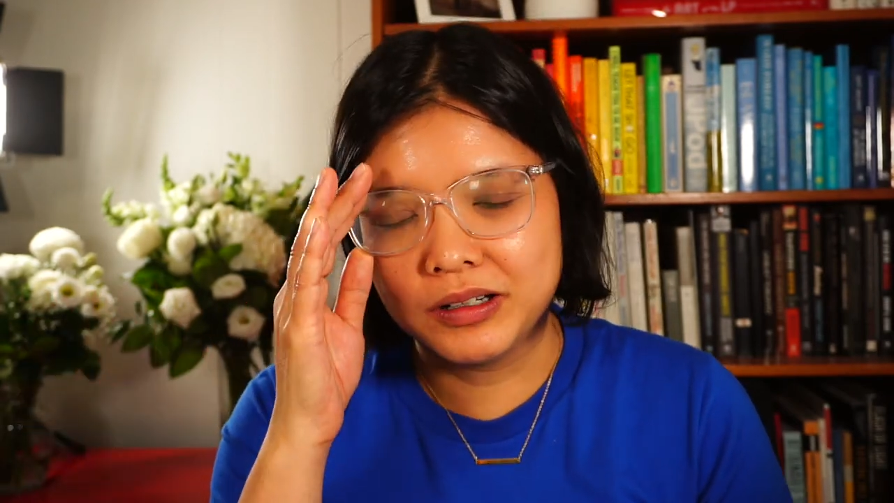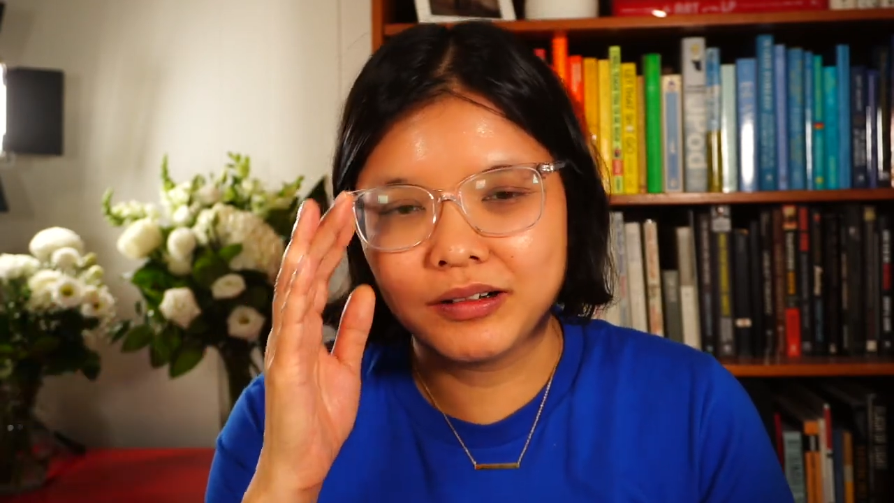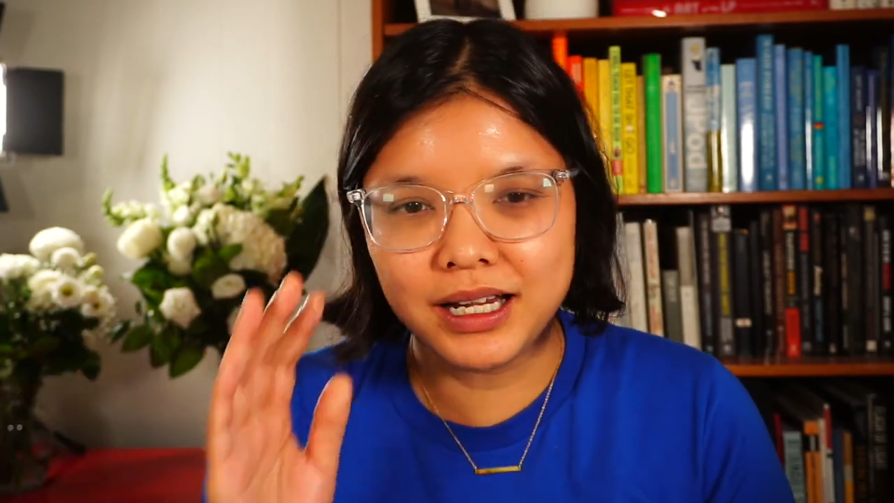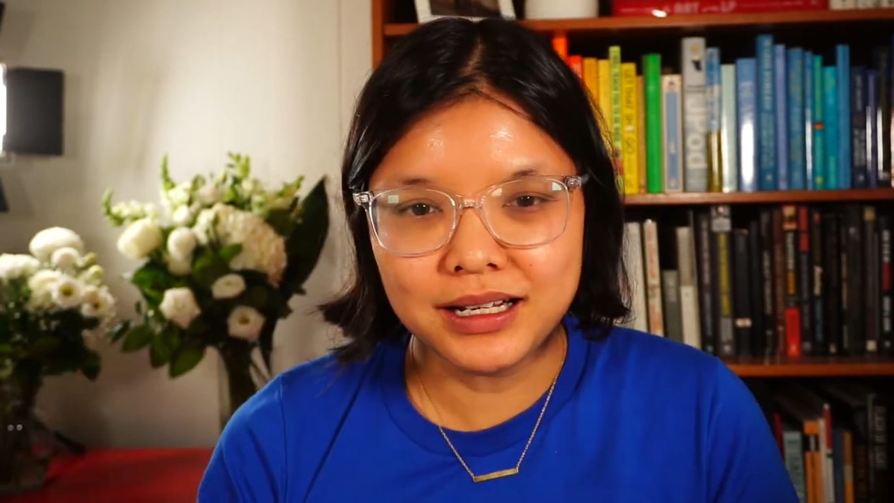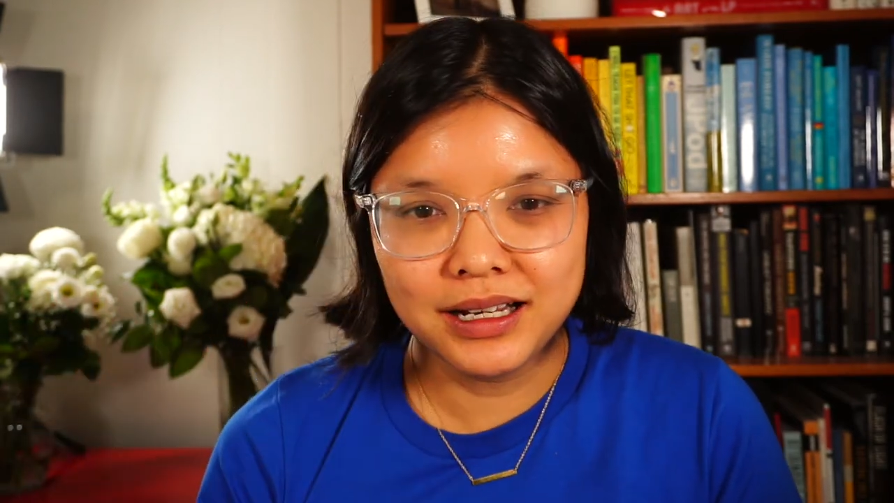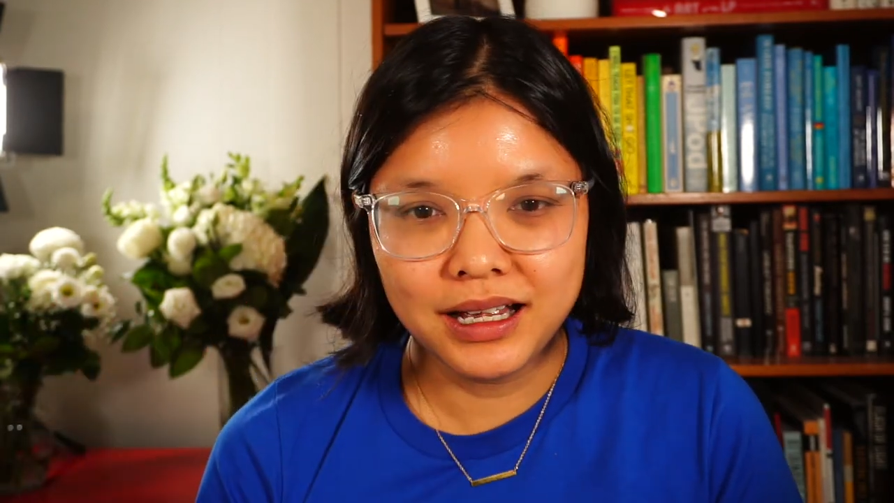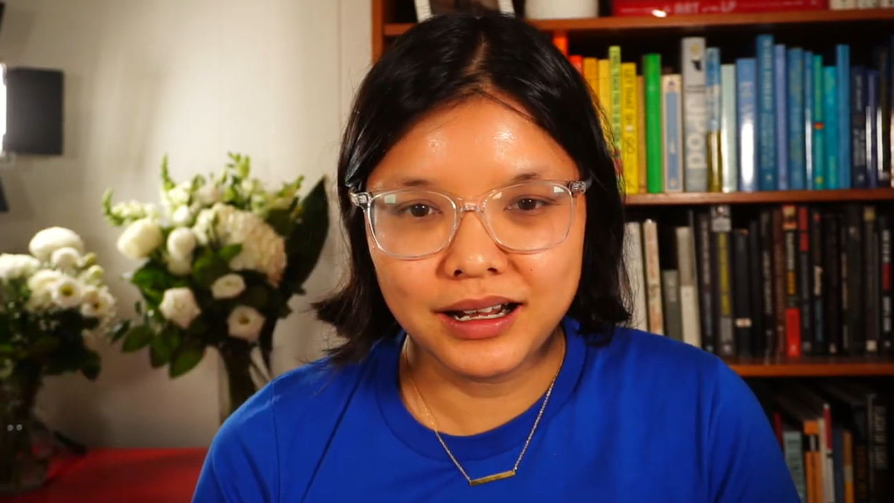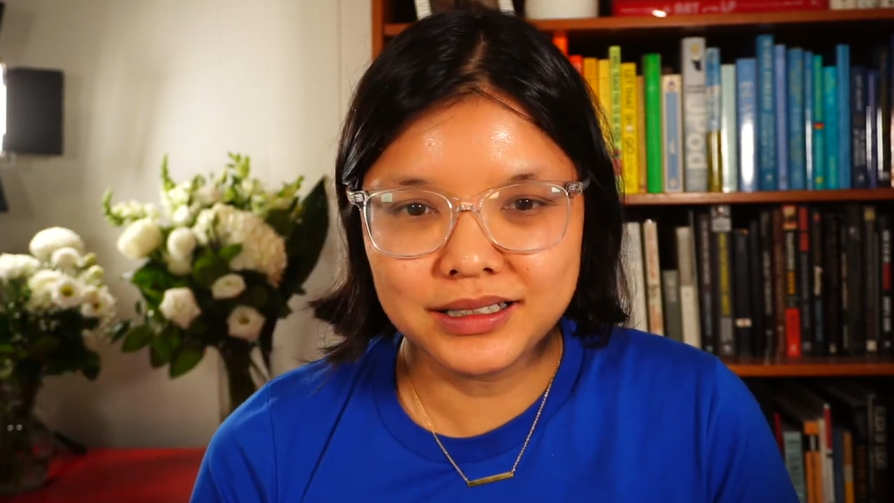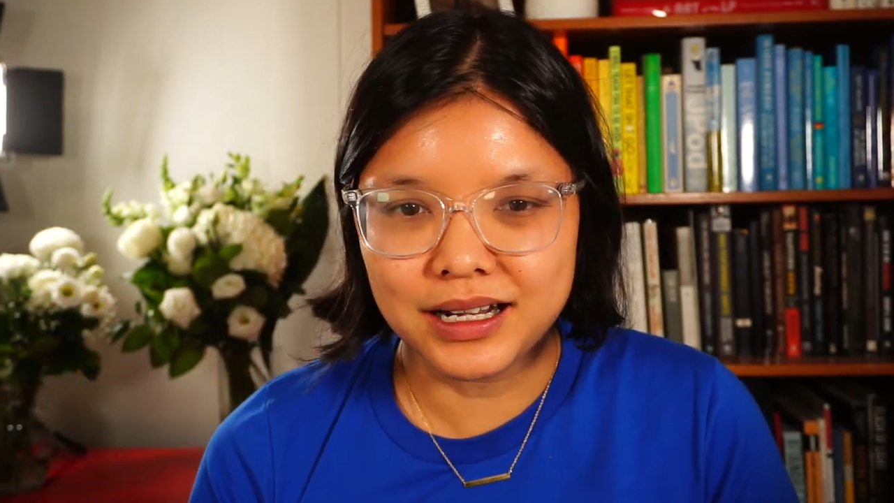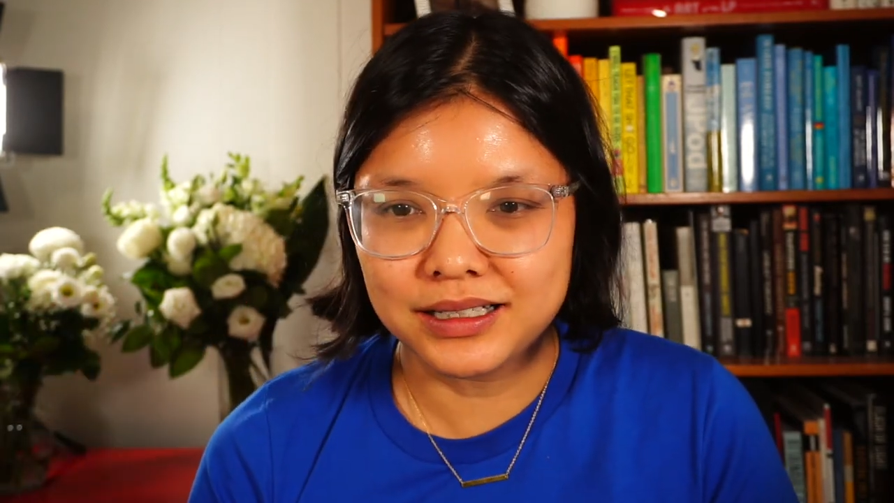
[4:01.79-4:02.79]
great. I'll
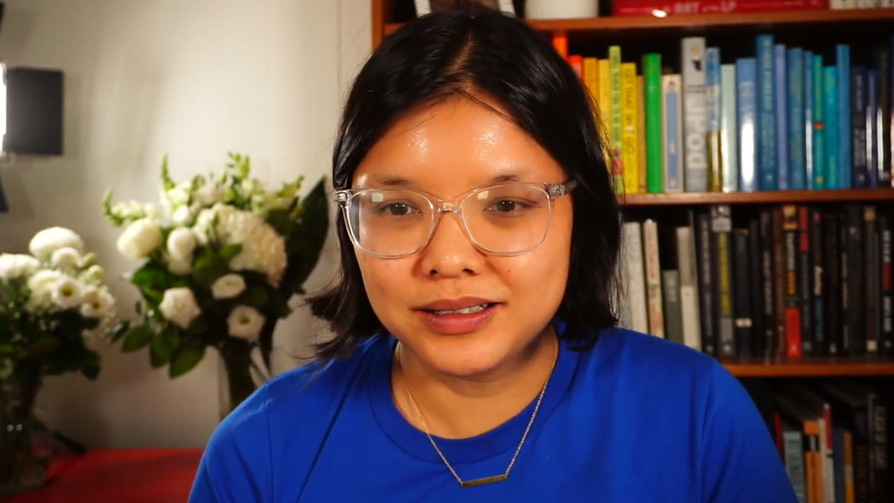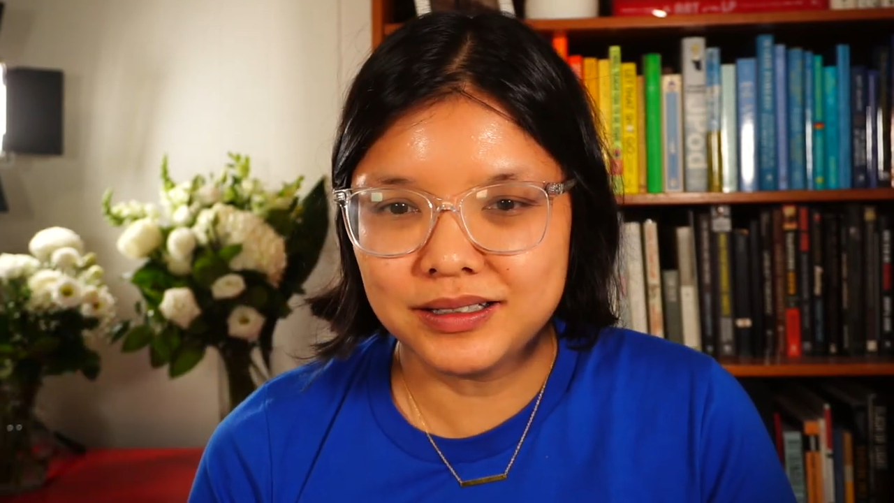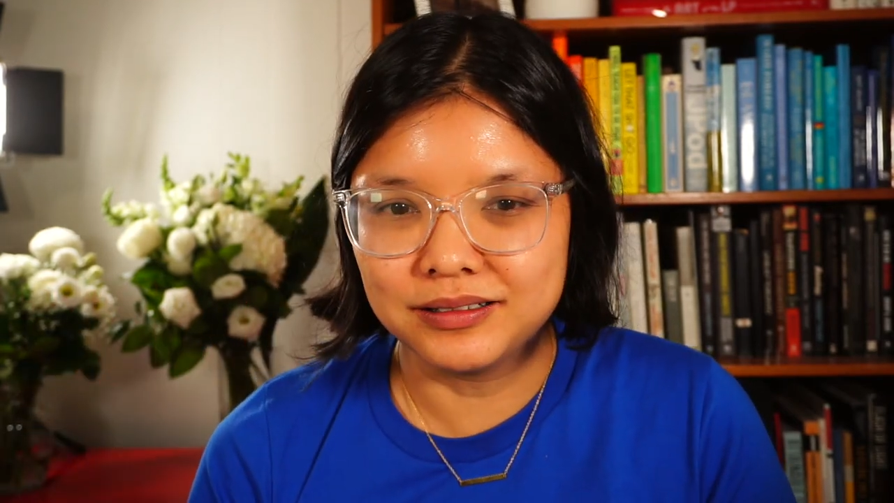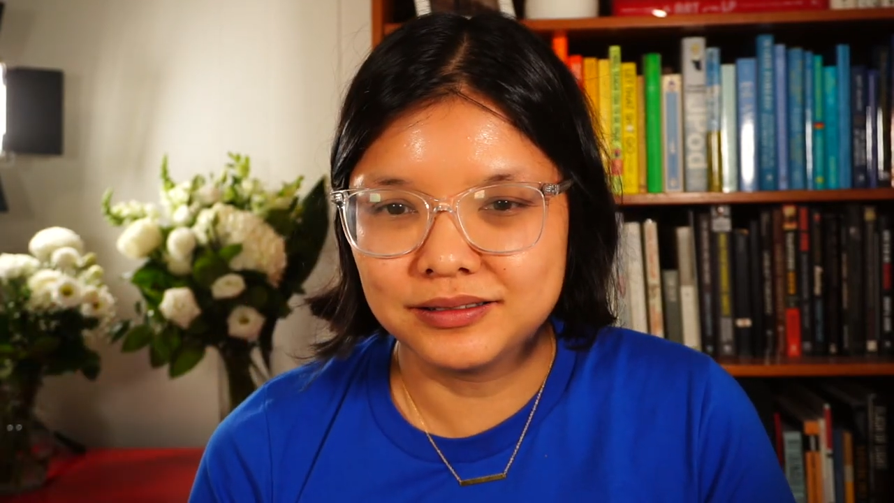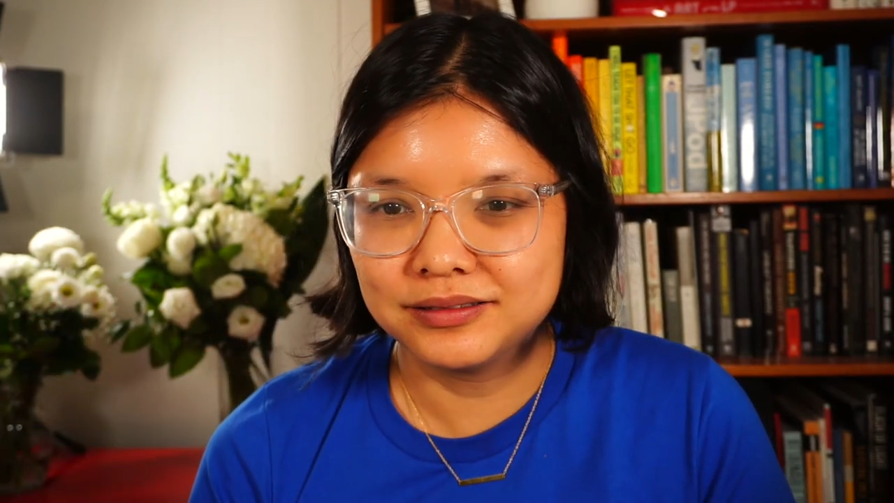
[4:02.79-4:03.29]
talk to you soon.